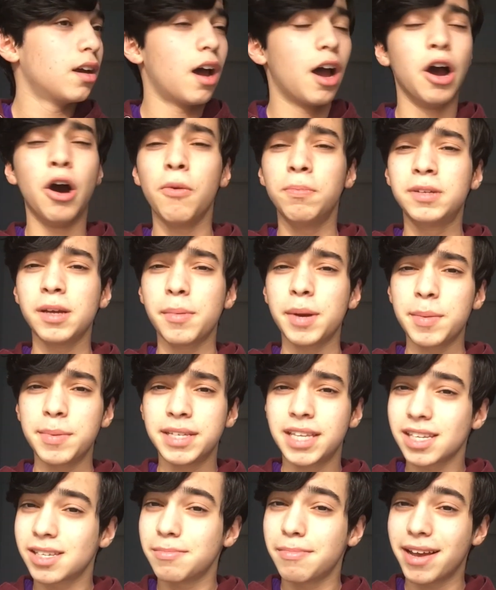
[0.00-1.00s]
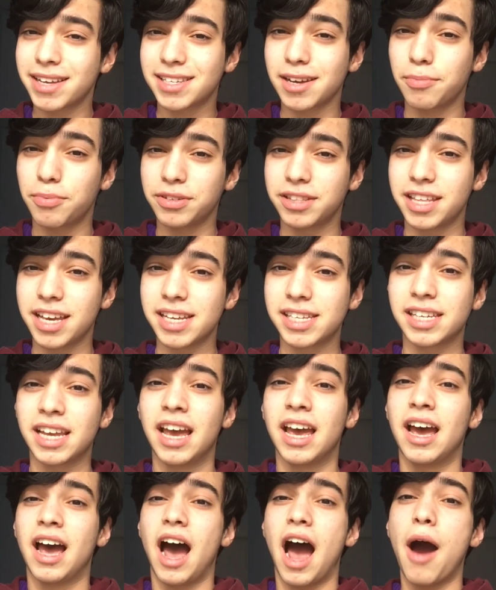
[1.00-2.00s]
I hope WWE doesn't mess up with this.
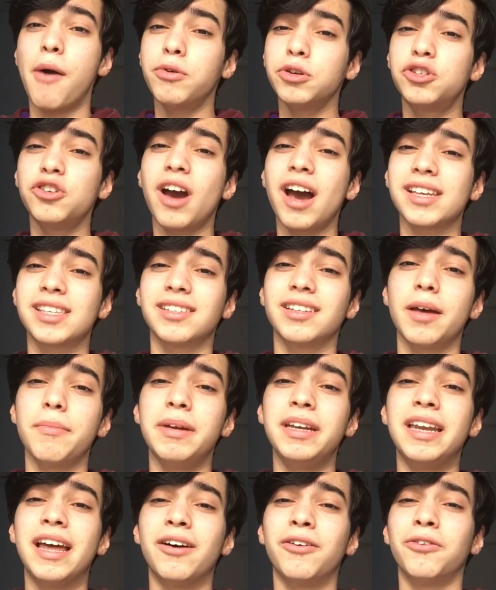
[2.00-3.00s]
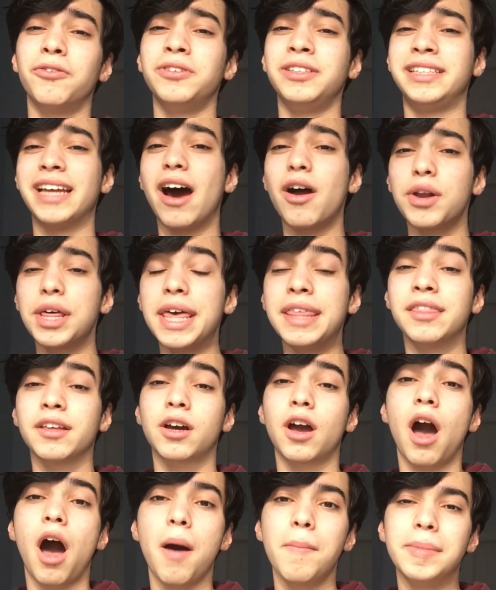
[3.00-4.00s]
I want you guys to let me know down in the
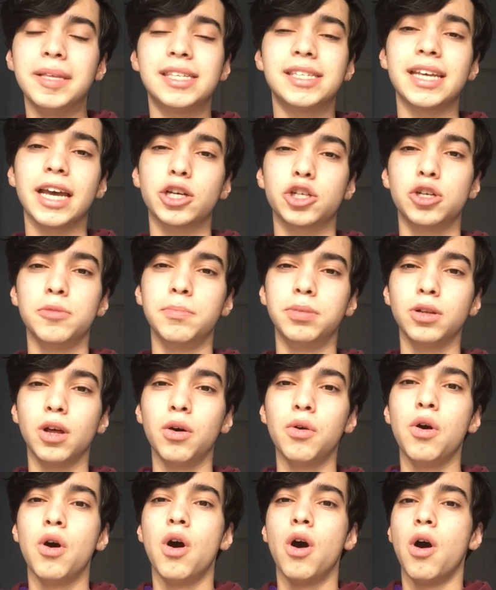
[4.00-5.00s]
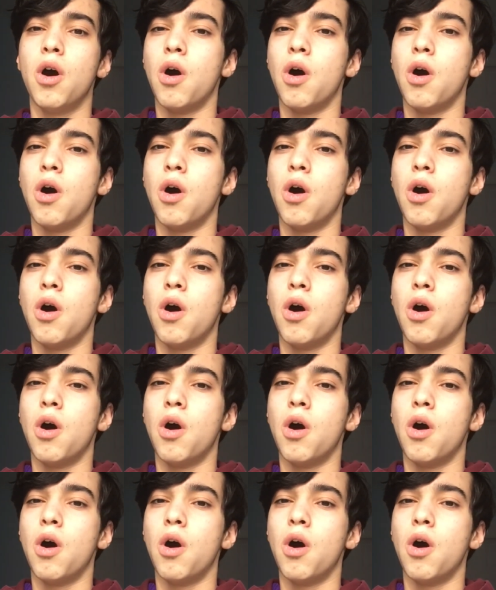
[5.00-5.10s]
comments section below